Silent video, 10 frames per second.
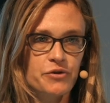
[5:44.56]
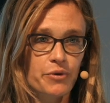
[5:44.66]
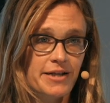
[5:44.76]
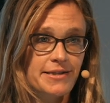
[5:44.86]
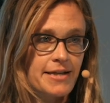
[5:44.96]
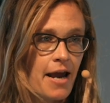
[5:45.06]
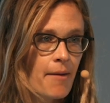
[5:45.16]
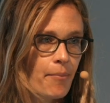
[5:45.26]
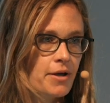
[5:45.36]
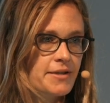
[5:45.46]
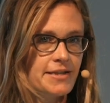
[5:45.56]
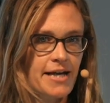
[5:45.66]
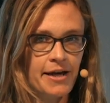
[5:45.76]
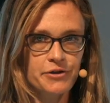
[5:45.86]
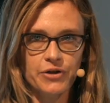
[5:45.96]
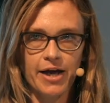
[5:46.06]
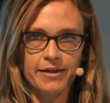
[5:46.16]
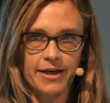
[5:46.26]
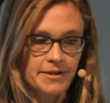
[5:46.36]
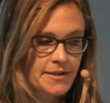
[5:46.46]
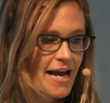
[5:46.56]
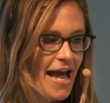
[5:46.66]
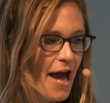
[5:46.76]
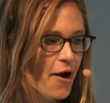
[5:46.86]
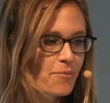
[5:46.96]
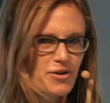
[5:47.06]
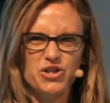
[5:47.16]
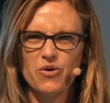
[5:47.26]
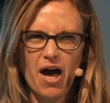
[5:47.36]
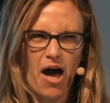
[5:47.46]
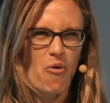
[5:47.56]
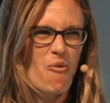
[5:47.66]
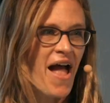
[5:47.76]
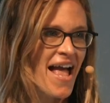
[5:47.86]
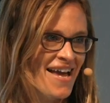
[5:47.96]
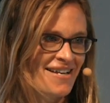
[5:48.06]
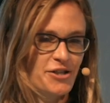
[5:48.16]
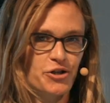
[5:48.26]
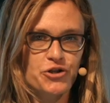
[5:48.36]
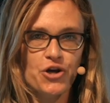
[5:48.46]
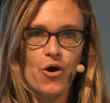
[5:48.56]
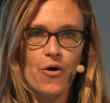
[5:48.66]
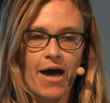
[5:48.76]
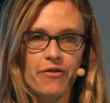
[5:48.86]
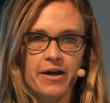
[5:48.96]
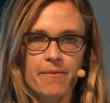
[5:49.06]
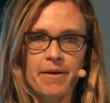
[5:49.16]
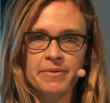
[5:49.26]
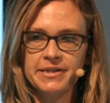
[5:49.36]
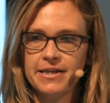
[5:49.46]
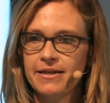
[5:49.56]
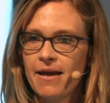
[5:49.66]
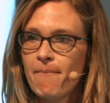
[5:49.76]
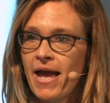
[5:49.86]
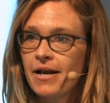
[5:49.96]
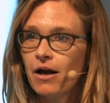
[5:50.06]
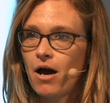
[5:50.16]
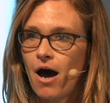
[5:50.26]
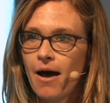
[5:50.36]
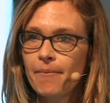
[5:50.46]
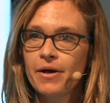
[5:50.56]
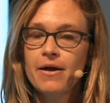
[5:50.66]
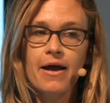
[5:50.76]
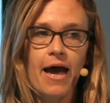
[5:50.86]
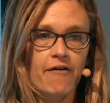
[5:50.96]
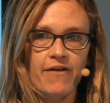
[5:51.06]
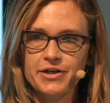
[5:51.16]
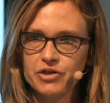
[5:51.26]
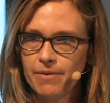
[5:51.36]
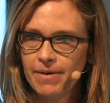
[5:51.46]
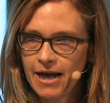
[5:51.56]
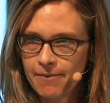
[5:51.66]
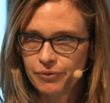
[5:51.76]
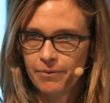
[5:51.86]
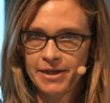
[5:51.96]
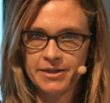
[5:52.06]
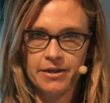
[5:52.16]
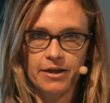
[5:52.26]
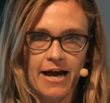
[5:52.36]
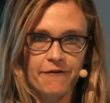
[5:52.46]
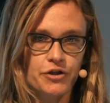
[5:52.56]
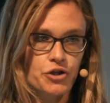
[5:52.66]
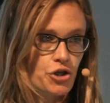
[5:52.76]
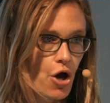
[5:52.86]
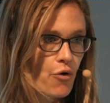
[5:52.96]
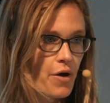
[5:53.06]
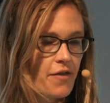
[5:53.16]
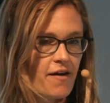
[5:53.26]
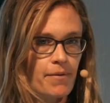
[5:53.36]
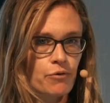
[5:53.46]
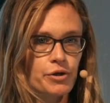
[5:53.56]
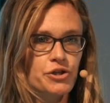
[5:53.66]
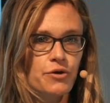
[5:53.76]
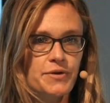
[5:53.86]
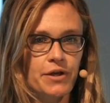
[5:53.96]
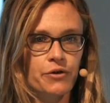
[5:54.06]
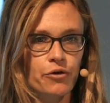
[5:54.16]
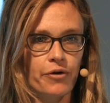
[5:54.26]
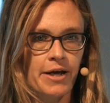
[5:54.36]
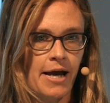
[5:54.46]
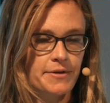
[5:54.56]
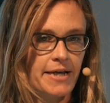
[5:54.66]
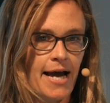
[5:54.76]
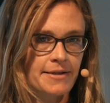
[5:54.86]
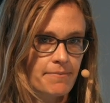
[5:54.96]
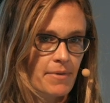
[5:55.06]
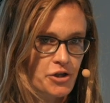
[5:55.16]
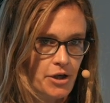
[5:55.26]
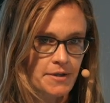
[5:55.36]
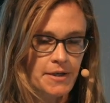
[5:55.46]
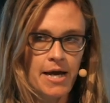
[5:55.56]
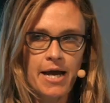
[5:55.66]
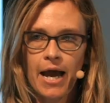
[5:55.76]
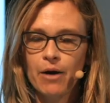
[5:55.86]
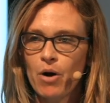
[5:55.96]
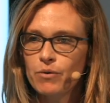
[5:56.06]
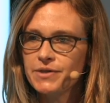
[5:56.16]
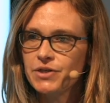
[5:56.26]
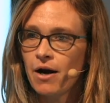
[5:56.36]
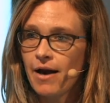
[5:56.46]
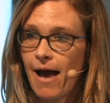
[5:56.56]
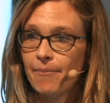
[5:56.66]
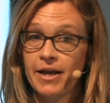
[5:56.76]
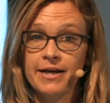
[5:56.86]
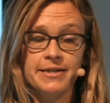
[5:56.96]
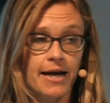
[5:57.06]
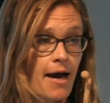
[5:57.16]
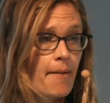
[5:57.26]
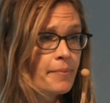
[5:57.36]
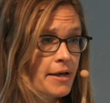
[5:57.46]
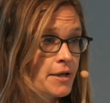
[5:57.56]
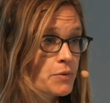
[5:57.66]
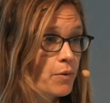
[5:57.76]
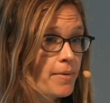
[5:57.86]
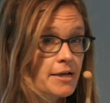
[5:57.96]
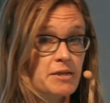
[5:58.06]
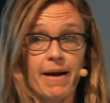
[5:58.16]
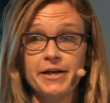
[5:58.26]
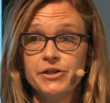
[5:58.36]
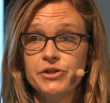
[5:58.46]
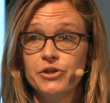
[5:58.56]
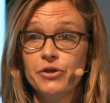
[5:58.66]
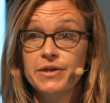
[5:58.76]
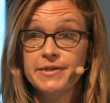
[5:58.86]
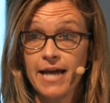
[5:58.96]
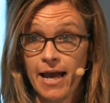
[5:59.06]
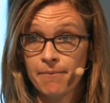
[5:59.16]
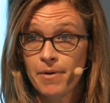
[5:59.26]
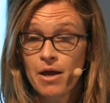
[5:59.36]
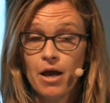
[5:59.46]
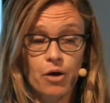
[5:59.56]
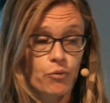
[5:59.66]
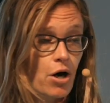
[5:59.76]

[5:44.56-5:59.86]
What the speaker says: to really stand up on a stage like this and almost do a weigh-in to show how the commitments that they made at COP have actually been implemented. They'll have to show how they've been reducing their greenhouse gas emissions. And what will start happening is that companies will be expected to do the same. And we're